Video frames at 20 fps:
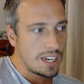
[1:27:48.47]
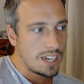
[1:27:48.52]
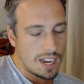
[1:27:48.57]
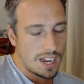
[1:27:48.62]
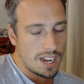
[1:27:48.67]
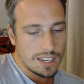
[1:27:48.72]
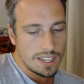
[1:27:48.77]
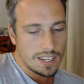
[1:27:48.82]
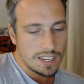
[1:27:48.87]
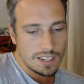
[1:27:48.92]

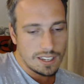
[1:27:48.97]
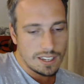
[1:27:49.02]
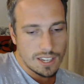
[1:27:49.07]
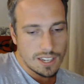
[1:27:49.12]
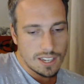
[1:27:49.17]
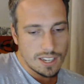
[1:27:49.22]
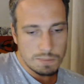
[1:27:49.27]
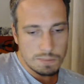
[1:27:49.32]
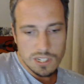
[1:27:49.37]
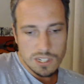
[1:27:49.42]
I
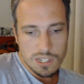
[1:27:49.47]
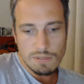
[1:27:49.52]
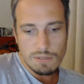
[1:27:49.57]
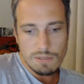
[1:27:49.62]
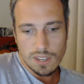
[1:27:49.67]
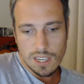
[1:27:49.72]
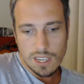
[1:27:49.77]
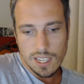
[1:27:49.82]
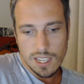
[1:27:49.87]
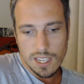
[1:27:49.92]

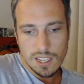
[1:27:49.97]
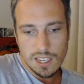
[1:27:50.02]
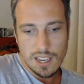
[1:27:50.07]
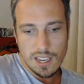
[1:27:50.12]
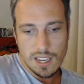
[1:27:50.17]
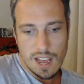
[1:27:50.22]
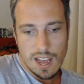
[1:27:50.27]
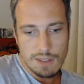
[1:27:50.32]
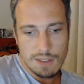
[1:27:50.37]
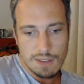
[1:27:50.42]
specifically
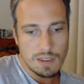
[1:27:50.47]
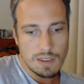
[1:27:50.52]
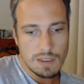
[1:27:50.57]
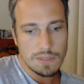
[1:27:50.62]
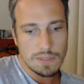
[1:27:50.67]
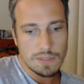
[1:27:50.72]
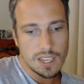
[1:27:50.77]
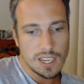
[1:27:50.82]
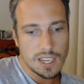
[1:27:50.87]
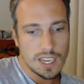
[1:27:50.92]
have
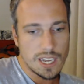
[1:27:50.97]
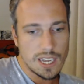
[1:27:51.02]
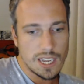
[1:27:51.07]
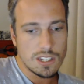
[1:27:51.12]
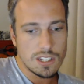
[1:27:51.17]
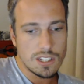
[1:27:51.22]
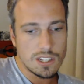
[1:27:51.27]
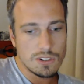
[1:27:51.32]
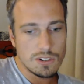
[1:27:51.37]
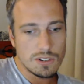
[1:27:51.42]
something
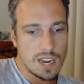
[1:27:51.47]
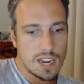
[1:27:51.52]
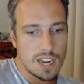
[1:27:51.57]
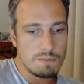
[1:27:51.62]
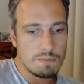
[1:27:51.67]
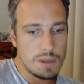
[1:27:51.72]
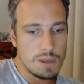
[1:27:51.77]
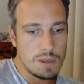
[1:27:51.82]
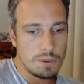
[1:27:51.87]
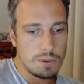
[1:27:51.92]
against those kind
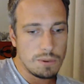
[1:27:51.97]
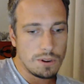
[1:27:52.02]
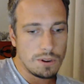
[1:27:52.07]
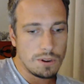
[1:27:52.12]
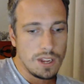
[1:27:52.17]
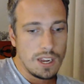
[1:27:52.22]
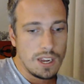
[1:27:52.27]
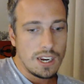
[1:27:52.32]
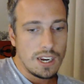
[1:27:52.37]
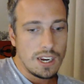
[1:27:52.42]
of people,
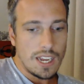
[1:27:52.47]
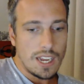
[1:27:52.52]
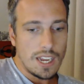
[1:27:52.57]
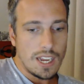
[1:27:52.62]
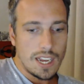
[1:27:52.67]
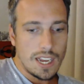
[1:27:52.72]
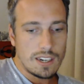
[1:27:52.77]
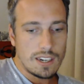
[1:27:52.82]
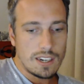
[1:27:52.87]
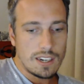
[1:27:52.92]

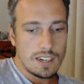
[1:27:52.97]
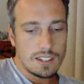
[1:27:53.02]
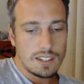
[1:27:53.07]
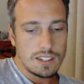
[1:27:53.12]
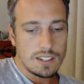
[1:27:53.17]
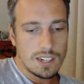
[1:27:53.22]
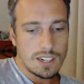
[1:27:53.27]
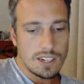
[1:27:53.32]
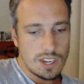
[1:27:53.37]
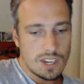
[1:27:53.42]
and
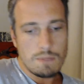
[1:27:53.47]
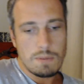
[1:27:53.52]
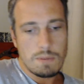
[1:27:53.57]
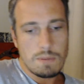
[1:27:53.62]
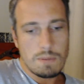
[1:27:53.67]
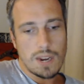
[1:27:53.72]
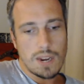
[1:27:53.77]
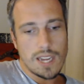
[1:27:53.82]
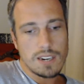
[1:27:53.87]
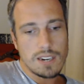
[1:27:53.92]
there's other
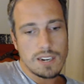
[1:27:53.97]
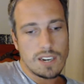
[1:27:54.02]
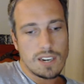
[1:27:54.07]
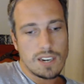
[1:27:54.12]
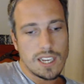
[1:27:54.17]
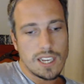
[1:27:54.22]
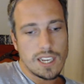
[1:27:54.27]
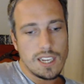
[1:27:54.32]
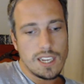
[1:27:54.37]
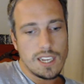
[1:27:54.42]
people I don't
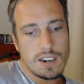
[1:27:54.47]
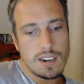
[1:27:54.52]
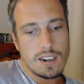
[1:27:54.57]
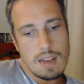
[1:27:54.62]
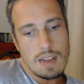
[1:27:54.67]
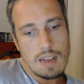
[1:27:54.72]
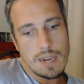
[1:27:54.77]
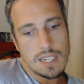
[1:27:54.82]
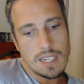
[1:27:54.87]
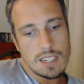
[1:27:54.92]
like either, and
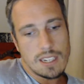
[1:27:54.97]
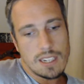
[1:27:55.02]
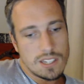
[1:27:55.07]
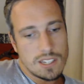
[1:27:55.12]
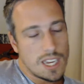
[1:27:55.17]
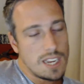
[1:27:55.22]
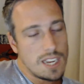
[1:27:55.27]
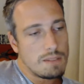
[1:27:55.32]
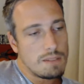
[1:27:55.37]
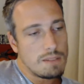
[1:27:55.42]
I might not
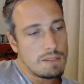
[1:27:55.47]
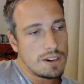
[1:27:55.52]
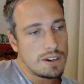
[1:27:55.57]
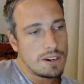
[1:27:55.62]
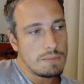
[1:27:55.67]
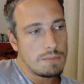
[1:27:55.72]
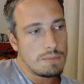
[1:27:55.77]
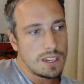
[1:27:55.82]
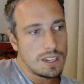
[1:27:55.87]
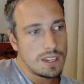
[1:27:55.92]
say it about
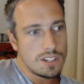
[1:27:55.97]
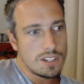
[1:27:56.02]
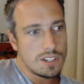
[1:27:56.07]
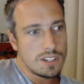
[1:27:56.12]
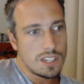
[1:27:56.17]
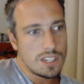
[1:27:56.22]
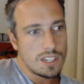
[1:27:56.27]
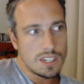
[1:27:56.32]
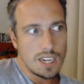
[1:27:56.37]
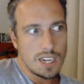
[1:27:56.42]
it because
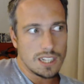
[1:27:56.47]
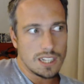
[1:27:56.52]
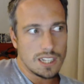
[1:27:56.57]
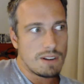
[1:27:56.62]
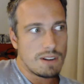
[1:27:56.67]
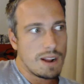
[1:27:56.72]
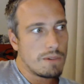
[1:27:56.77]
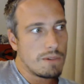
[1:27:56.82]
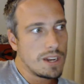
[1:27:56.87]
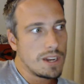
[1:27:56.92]
it's not the
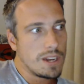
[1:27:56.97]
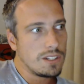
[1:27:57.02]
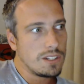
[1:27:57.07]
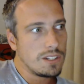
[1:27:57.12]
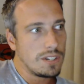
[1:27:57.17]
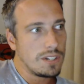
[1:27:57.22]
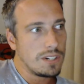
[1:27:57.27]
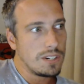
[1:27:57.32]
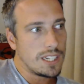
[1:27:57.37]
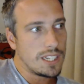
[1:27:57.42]
right way to
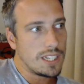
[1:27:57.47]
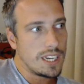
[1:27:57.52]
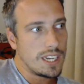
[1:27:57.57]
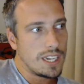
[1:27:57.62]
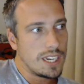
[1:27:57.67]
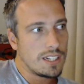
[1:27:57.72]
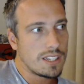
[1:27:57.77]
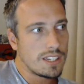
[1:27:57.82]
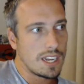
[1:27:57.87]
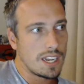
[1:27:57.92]
do it,
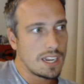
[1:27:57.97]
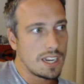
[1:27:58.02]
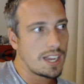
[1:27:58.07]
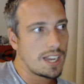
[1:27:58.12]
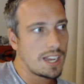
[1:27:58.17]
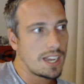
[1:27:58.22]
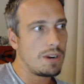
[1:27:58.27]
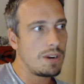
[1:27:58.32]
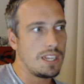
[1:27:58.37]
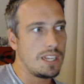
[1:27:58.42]
and it's not like
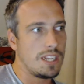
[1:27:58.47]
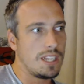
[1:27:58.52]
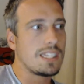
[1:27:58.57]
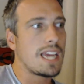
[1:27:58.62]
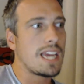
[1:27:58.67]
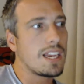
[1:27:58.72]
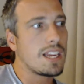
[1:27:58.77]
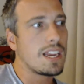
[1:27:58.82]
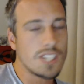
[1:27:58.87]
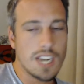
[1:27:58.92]
I want to
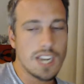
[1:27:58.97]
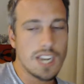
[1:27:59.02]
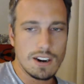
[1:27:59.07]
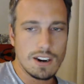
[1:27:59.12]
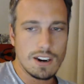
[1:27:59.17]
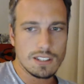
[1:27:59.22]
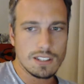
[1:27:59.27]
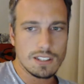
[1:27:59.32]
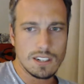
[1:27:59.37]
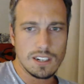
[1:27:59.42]
attack his
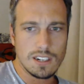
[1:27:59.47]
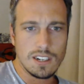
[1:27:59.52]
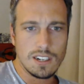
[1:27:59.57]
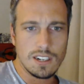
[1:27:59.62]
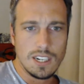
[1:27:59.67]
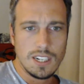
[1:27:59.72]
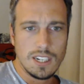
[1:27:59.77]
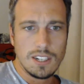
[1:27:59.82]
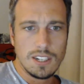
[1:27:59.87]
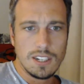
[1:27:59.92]
character,
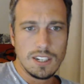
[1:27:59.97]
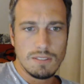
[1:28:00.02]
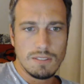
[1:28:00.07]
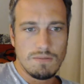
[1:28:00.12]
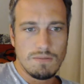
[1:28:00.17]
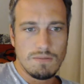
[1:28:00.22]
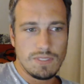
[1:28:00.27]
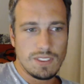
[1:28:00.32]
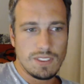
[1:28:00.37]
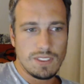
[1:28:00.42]

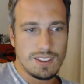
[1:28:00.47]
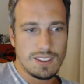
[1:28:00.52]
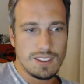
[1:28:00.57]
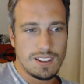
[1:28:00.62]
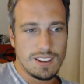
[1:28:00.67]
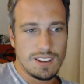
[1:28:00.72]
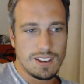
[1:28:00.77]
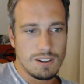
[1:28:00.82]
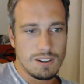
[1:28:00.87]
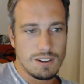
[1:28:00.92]

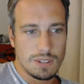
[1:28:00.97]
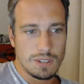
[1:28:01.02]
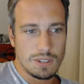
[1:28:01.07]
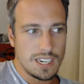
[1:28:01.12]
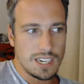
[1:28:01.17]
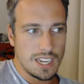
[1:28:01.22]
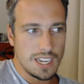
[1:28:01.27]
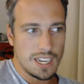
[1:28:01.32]
you know, within the